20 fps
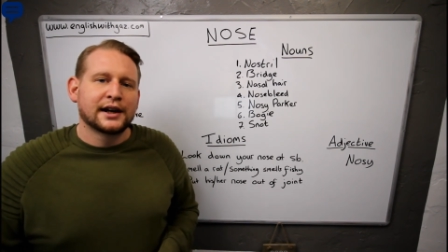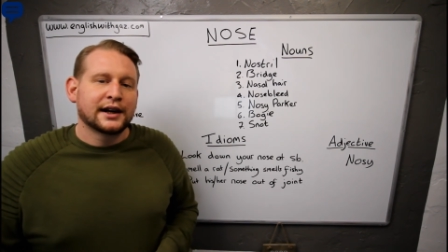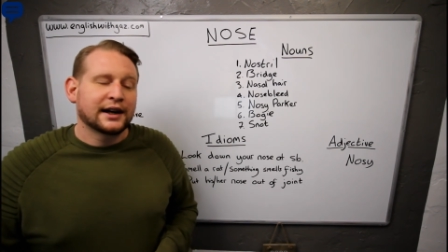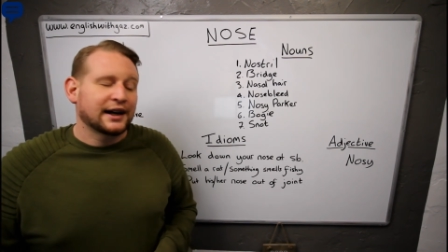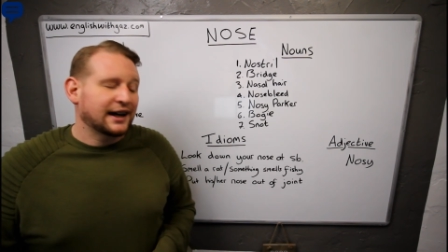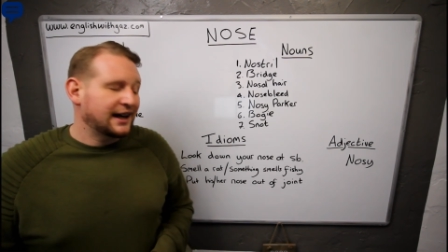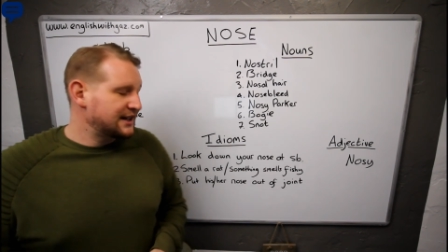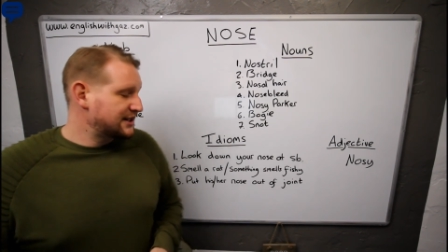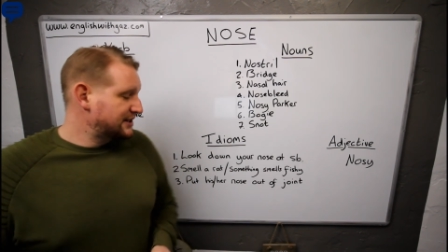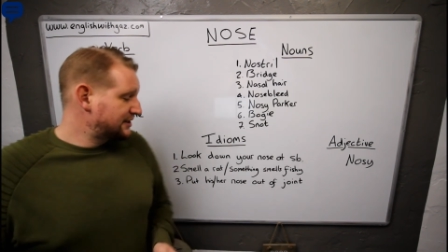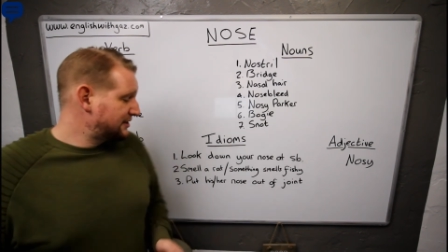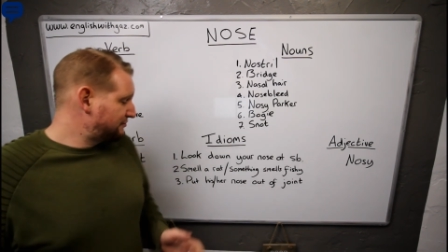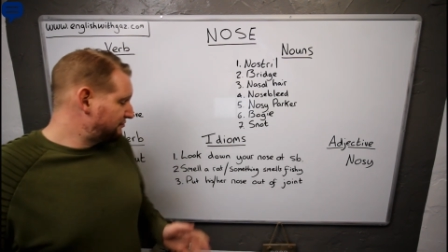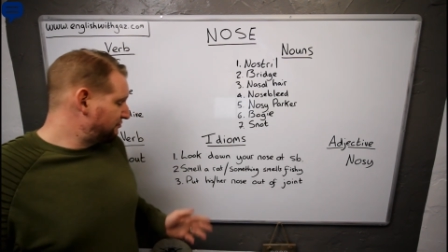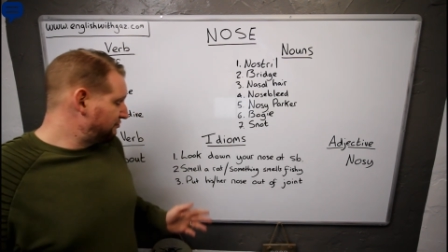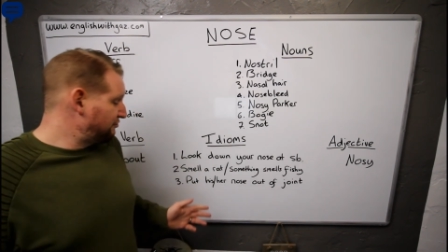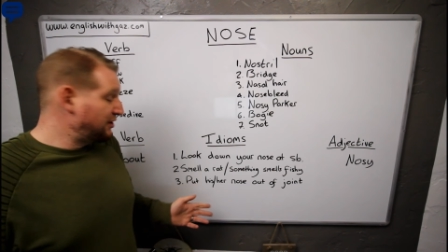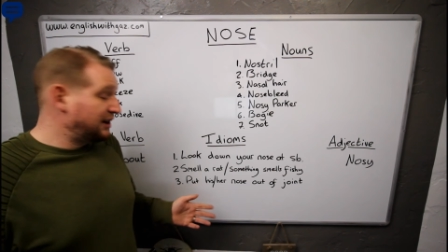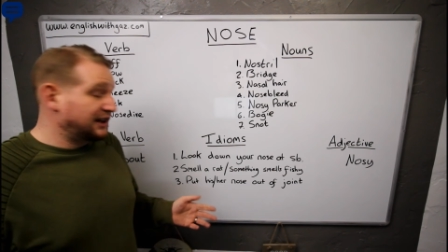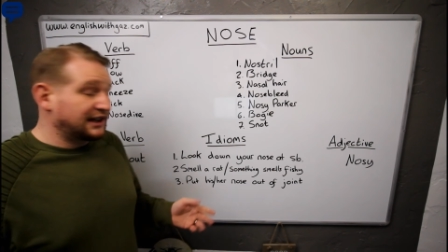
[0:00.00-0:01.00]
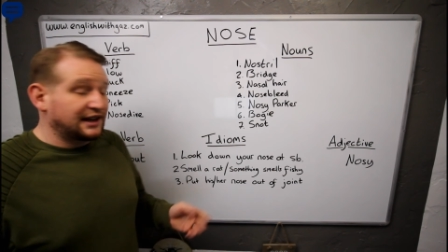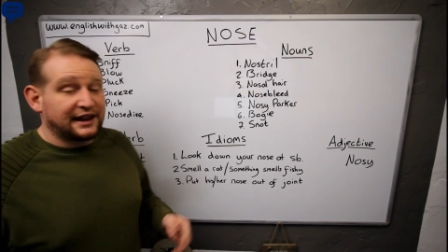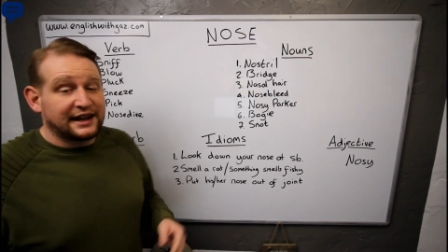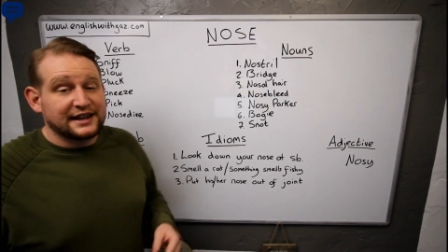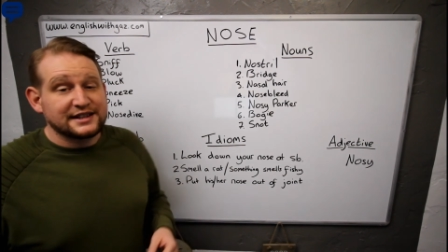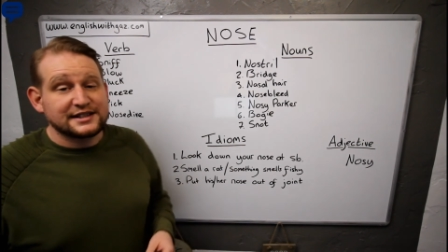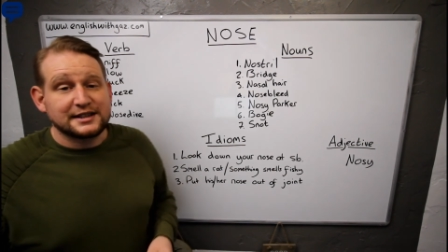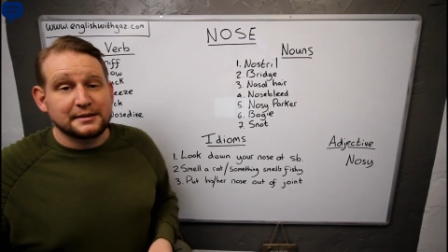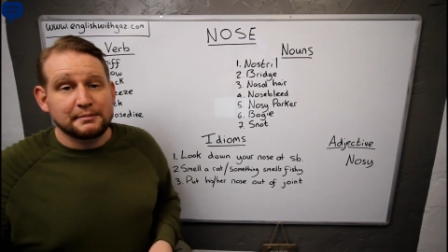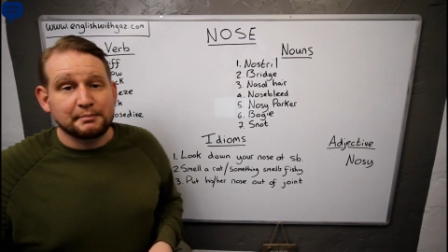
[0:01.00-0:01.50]
It's really that
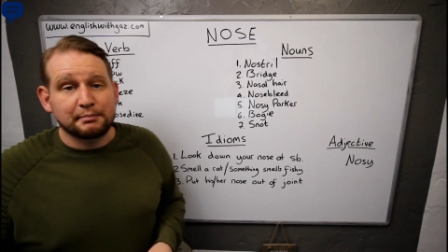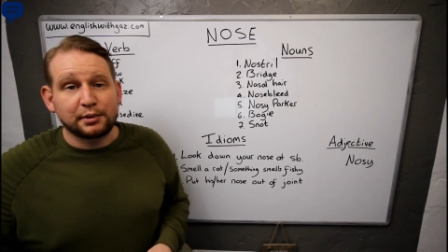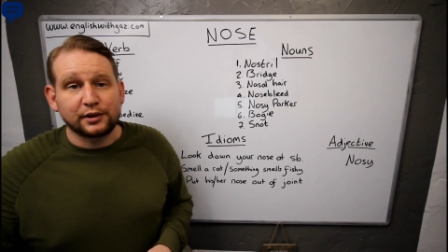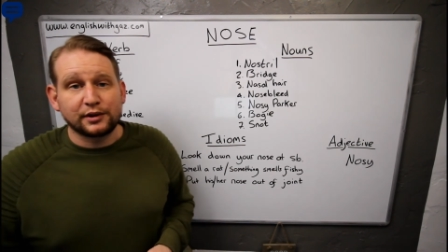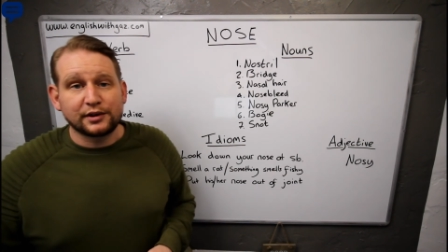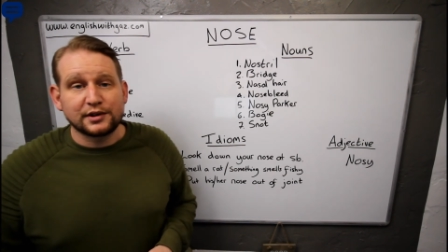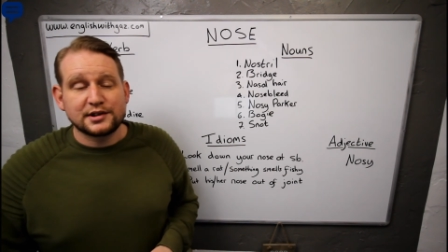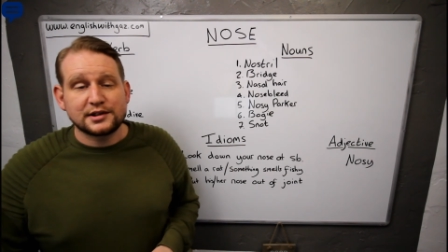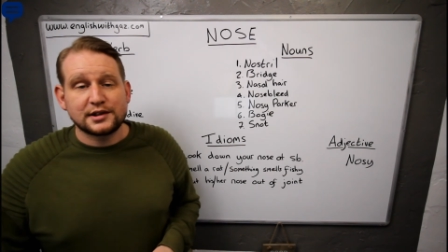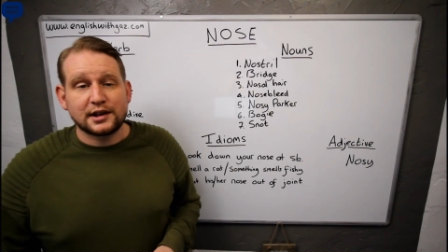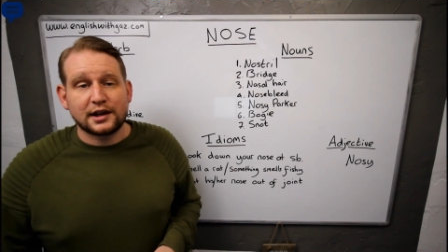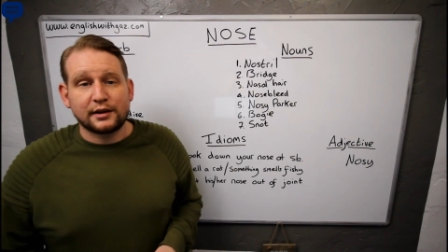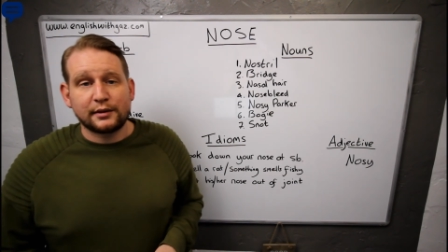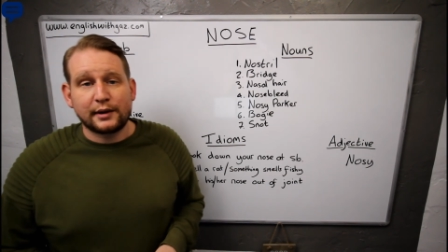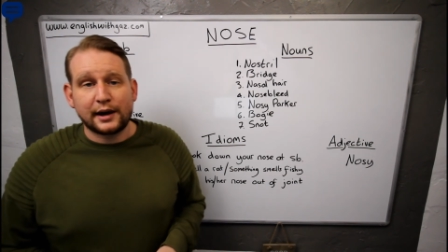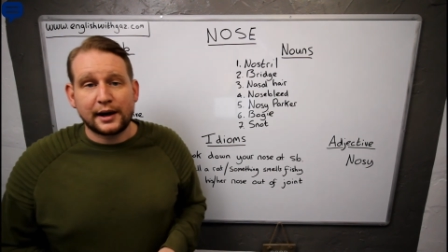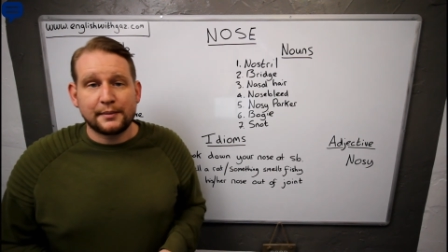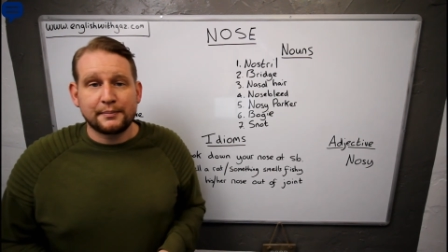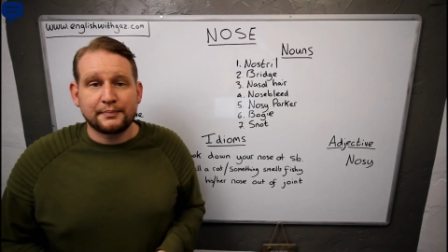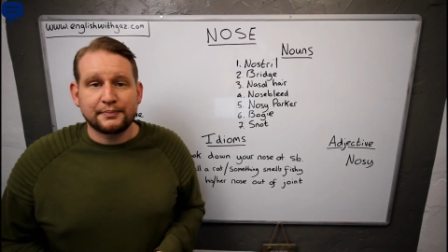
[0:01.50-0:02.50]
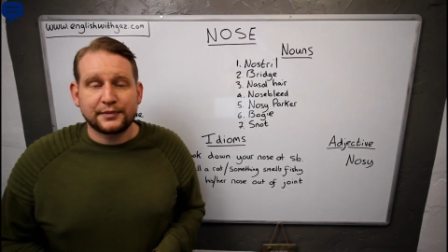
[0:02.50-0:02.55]
simple. So, um,